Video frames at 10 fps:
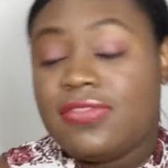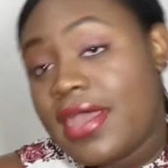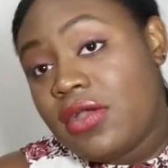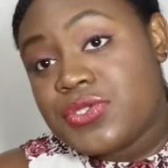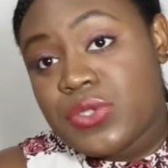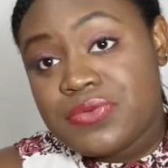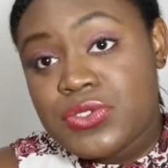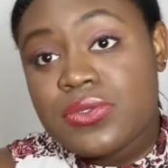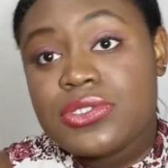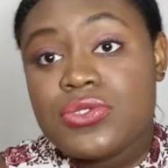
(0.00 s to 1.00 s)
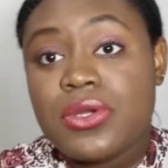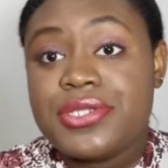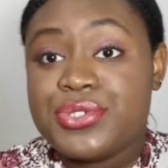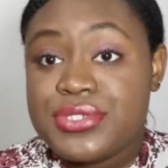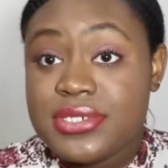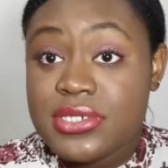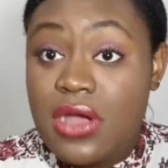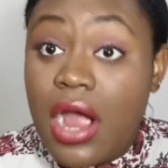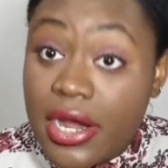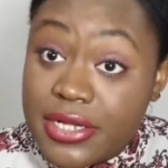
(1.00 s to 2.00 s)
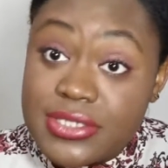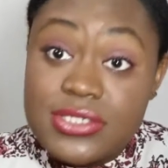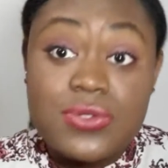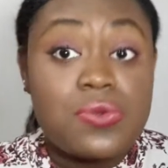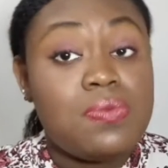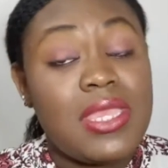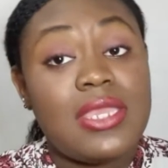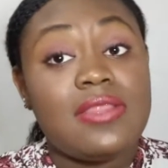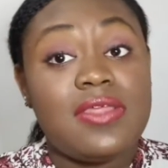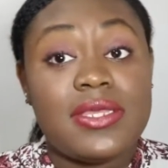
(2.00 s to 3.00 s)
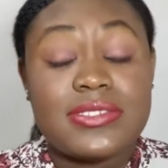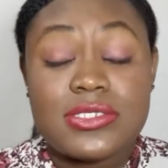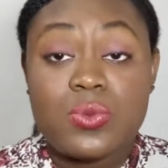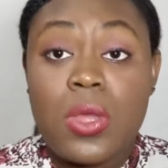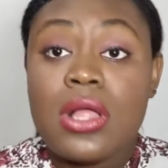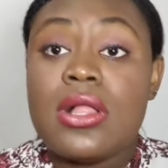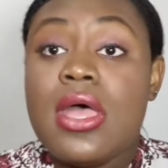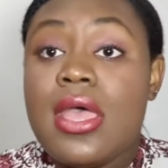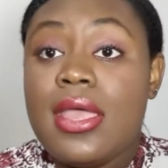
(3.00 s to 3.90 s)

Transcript: I also have students who are interested in arts who make things as well,